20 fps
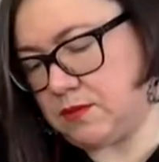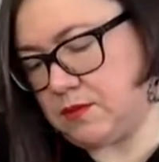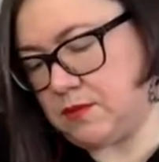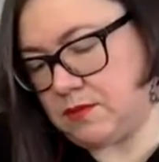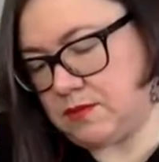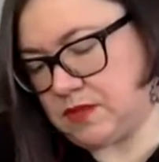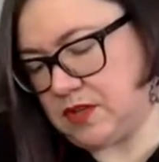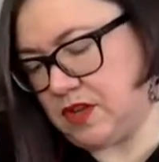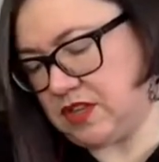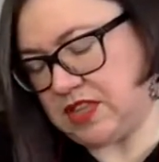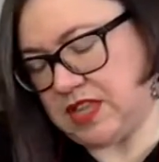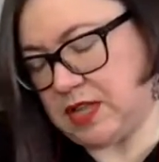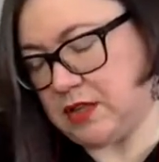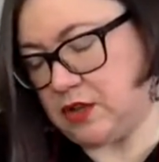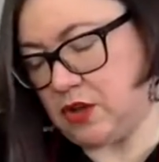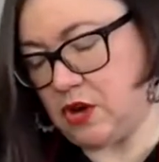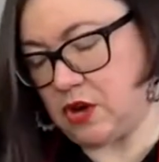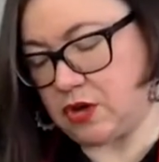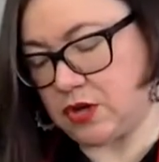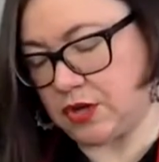It's not that
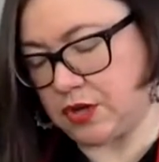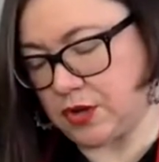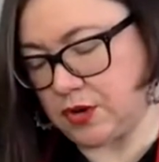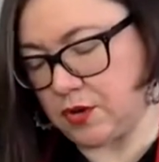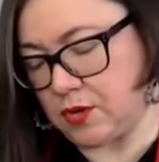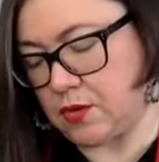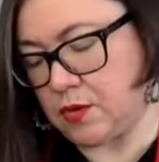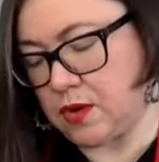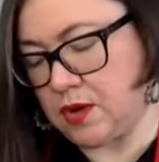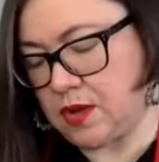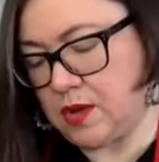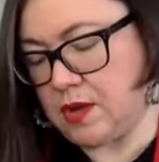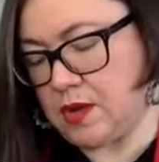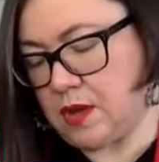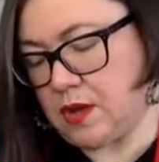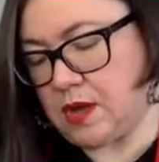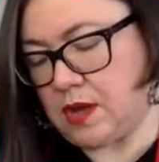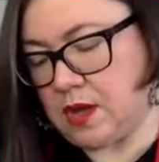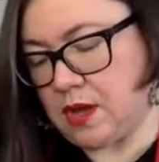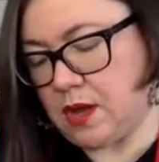long ago,
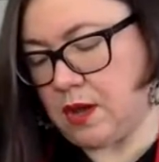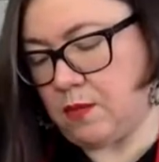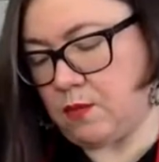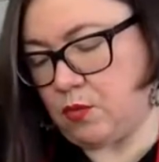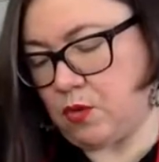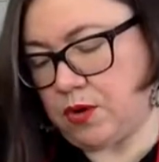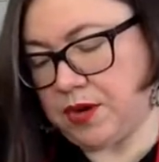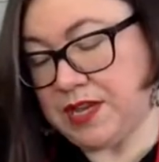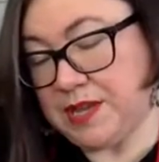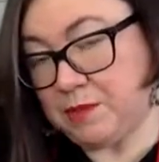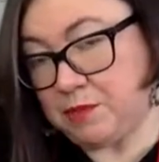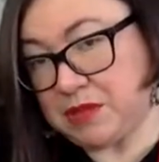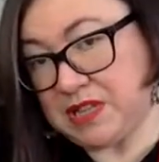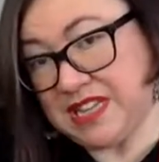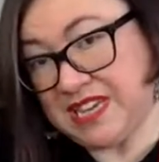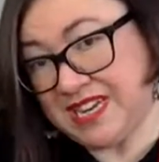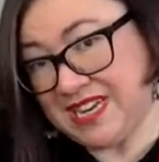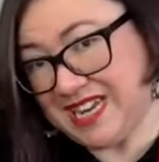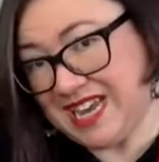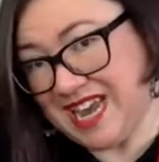where he
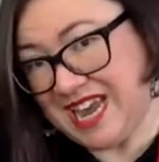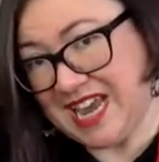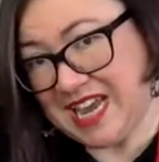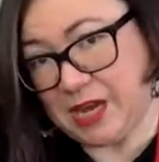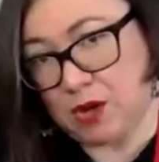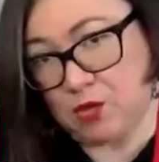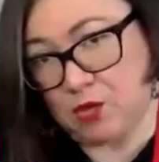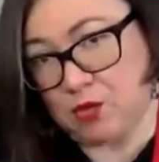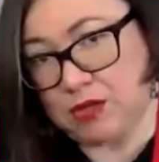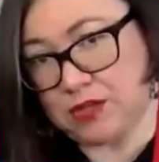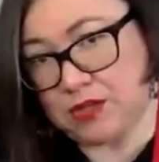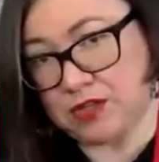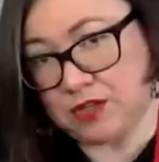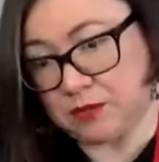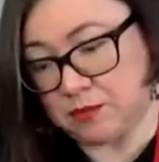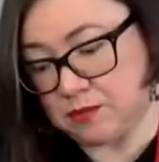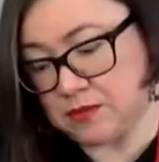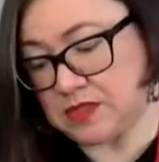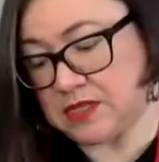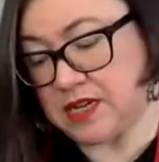played Hank
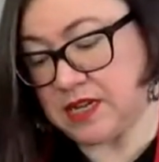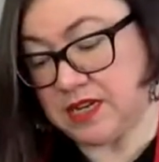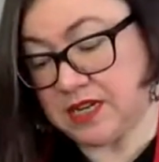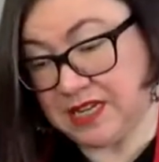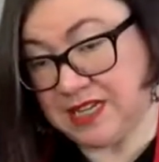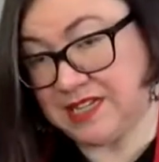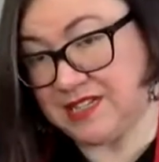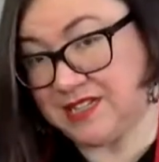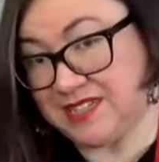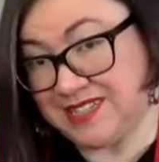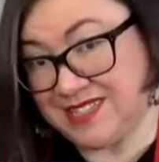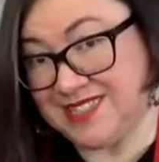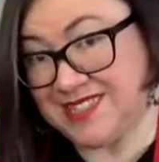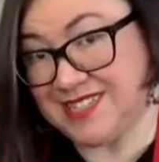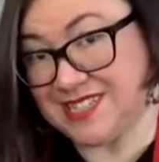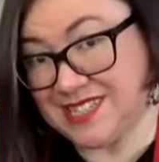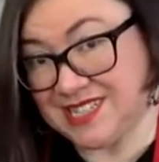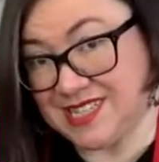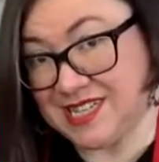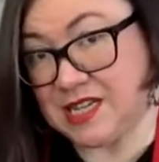Williams, and he did the
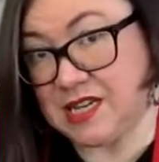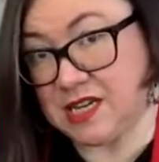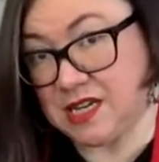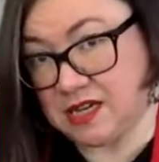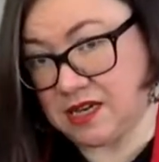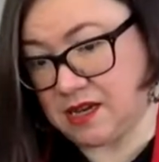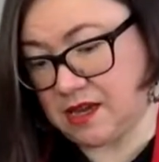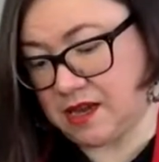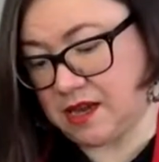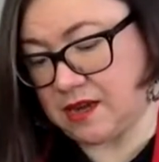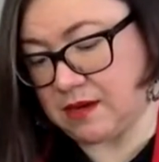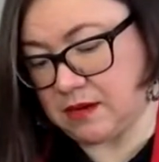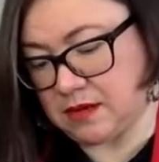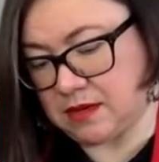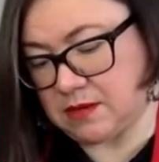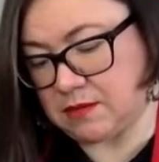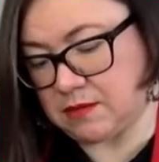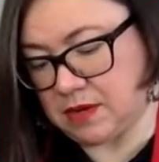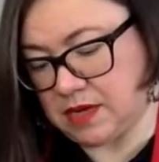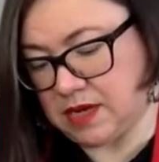singing
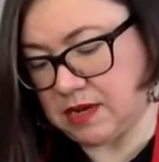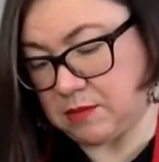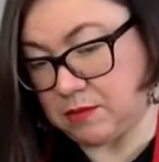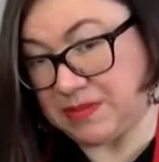and